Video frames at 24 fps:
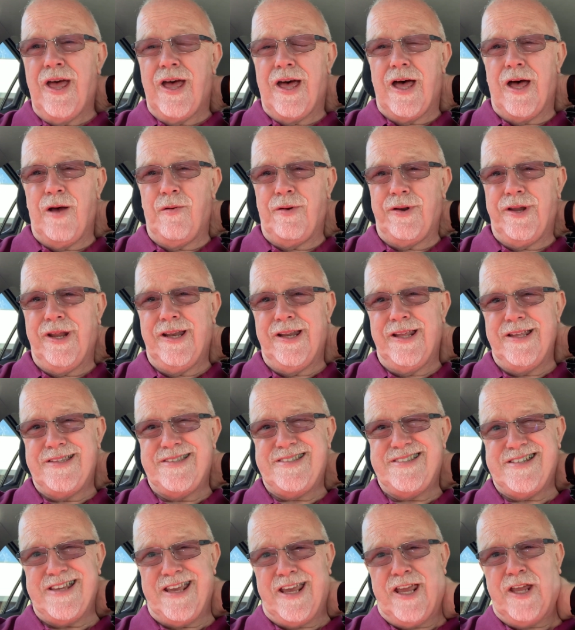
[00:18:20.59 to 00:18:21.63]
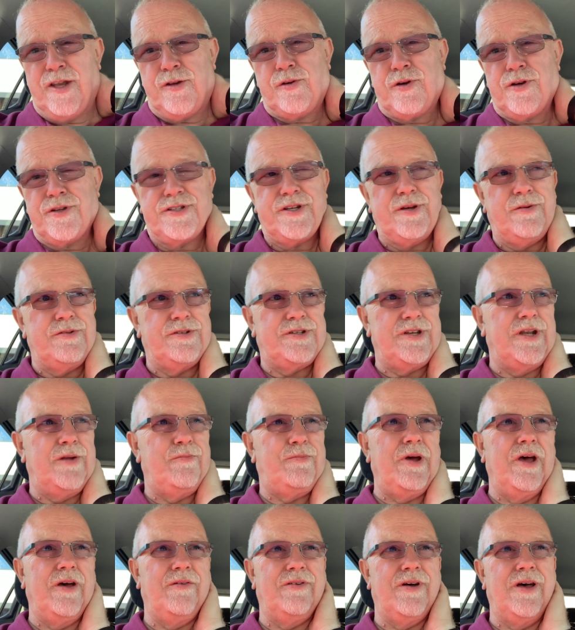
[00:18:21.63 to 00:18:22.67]
I nearly did because he was in a
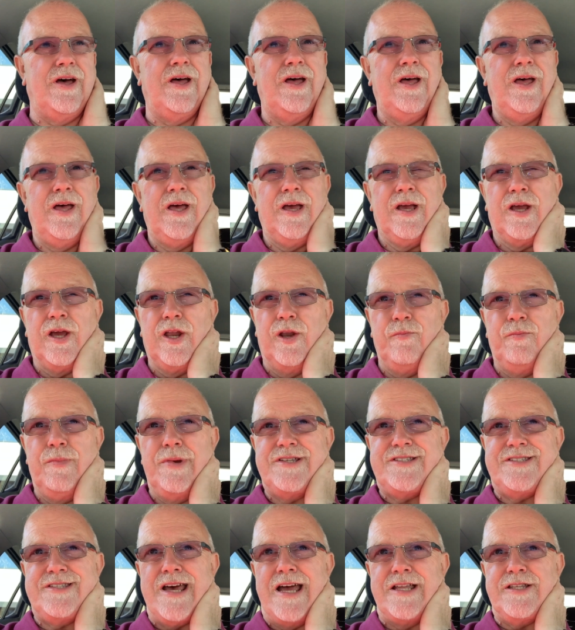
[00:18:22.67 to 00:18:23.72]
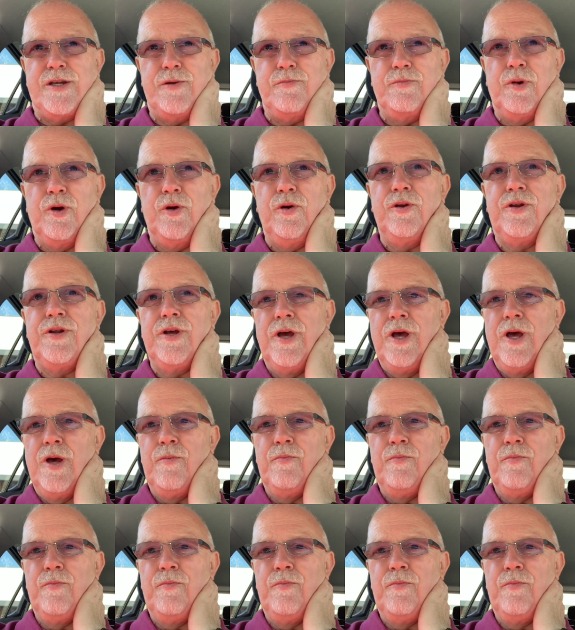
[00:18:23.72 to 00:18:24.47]
bit of a gonna miss daddy mood.